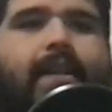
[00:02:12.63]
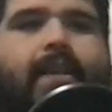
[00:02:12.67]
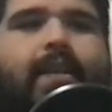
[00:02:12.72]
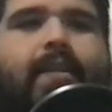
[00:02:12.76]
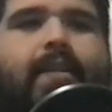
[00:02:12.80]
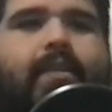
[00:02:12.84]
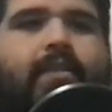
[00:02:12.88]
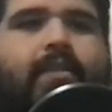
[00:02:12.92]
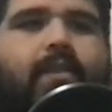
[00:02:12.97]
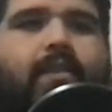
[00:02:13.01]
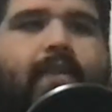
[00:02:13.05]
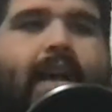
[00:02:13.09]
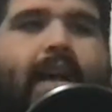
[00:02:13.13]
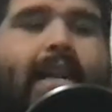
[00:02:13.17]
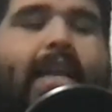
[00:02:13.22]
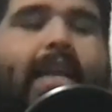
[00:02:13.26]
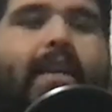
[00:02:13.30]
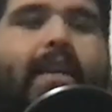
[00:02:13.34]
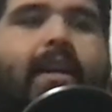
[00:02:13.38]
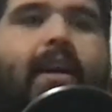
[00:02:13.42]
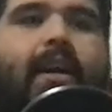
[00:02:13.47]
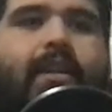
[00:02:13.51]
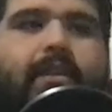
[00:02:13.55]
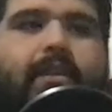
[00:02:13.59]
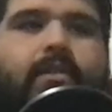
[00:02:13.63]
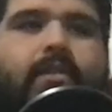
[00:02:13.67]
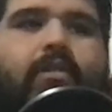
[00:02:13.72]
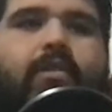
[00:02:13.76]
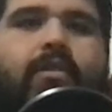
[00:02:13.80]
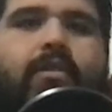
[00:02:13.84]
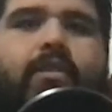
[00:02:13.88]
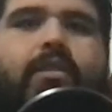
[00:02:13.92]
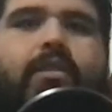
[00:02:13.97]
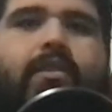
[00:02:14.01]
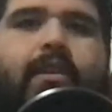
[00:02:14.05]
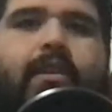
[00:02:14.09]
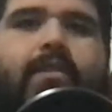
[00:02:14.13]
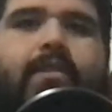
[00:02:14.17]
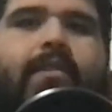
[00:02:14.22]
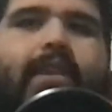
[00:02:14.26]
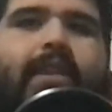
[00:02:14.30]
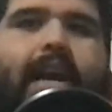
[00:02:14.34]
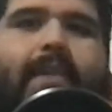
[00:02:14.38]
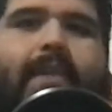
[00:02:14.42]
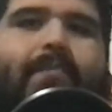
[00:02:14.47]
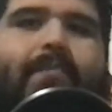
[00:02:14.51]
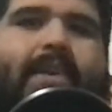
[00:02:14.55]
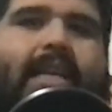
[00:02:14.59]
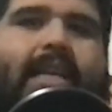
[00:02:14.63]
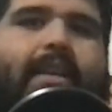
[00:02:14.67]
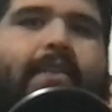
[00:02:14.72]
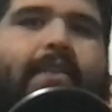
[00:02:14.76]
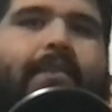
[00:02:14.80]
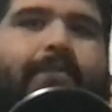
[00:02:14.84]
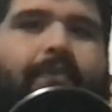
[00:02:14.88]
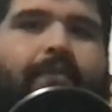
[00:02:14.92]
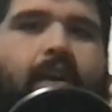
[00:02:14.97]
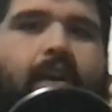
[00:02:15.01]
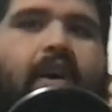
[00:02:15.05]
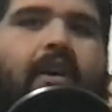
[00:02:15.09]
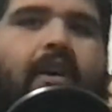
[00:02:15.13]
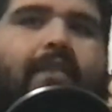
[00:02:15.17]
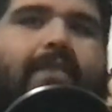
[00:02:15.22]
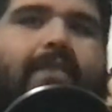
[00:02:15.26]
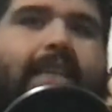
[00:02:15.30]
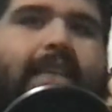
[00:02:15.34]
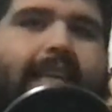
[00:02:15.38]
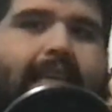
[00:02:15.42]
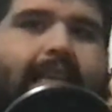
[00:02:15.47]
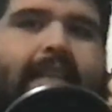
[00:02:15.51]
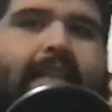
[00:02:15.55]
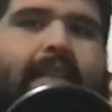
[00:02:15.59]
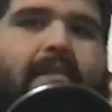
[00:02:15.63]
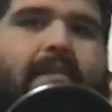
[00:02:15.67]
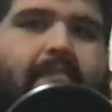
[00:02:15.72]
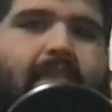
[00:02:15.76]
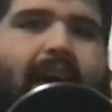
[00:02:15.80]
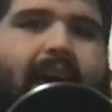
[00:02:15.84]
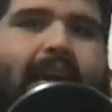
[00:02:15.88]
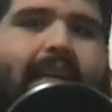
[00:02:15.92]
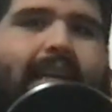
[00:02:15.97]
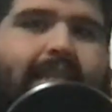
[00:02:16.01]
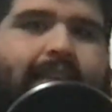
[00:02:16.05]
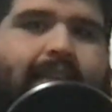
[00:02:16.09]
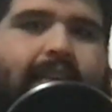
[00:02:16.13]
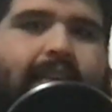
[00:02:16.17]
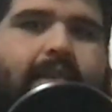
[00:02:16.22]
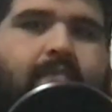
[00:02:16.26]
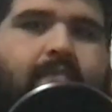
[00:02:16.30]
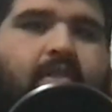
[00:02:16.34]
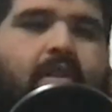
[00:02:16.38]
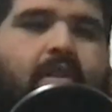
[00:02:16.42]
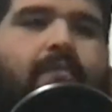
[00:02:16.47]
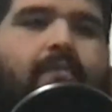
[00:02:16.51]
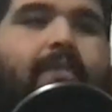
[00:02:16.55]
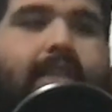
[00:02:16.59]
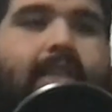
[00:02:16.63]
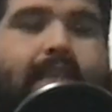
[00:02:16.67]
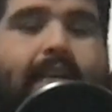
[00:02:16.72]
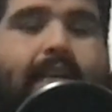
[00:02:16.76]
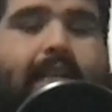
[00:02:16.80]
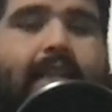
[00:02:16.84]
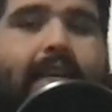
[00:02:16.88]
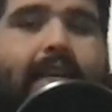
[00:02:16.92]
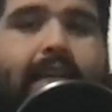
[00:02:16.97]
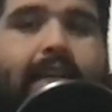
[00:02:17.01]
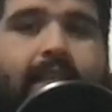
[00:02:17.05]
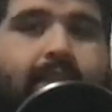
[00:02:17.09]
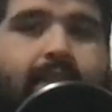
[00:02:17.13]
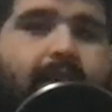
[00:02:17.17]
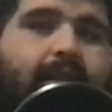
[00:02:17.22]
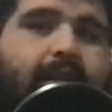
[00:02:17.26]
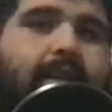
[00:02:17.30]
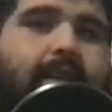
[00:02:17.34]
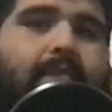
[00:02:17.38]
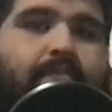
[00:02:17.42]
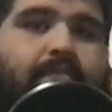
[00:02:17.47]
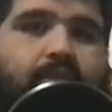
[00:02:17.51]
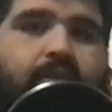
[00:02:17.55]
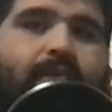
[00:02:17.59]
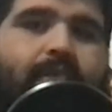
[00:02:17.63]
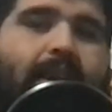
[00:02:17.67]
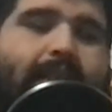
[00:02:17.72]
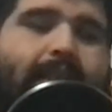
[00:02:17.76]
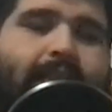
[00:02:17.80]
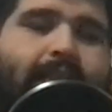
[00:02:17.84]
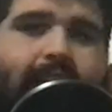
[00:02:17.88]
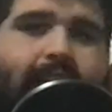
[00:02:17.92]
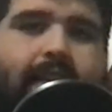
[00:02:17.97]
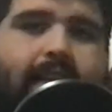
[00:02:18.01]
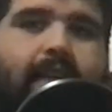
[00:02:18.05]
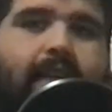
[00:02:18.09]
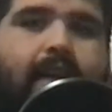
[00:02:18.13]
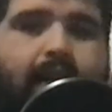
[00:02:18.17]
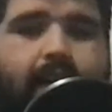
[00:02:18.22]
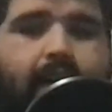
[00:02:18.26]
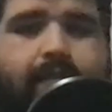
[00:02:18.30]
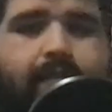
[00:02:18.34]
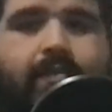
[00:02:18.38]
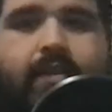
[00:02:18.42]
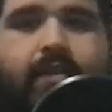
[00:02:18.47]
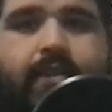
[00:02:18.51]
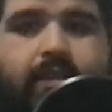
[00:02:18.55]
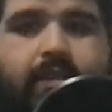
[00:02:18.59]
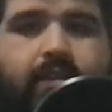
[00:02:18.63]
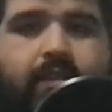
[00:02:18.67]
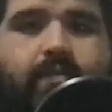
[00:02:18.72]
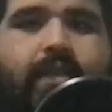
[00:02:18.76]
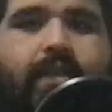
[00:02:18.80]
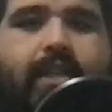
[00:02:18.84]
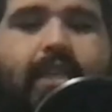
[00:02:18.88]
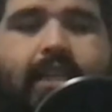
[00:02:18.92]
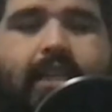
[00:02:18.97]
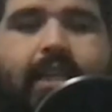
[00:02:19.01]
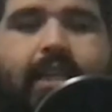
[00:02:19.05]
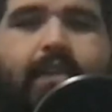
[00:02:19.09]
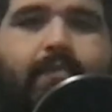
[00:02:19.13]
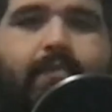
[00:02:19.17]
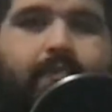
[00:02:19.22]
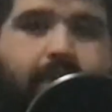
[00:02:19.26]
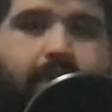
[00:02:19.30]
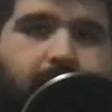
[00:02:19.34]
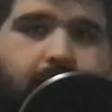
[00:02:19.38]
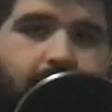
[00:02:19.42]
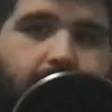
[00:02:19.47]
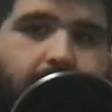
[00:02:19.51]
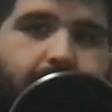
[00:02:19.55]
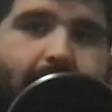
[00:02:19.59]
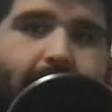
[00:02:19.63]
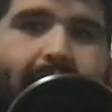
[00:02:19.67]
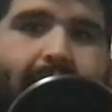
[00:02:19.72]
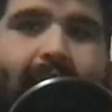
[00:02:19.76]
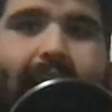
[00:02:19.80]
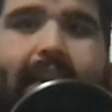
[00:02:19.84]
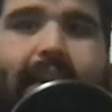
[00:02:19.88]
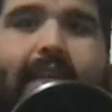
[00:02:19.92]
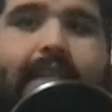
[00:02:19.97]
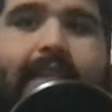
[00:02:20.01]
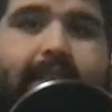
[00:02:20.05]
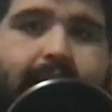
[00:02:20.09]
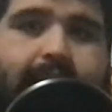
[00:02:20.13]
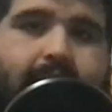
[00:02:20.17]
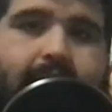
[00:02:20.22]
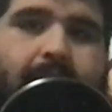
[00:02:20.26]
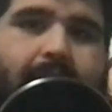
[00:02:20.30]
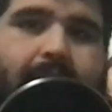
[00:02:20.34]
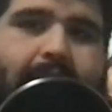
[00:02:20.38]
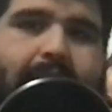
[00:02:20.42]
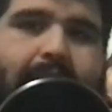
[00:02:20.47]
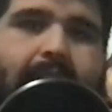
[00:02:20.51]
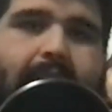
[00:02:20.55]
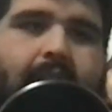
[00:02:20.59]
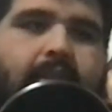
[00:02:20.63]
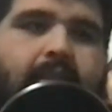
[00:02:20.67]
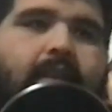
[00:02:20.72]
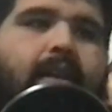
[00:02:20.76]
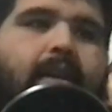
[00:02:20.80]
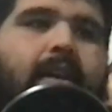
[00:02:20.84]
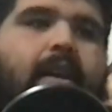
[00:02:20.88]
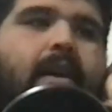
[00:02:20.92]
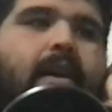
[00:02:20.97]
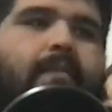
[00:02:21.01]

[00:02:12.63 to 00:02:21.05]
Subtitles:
So, and then Kurt Sutter not being involved in the Mayans anymore, which I think is a good move. I think you do need to, you know, hand it to somebody else.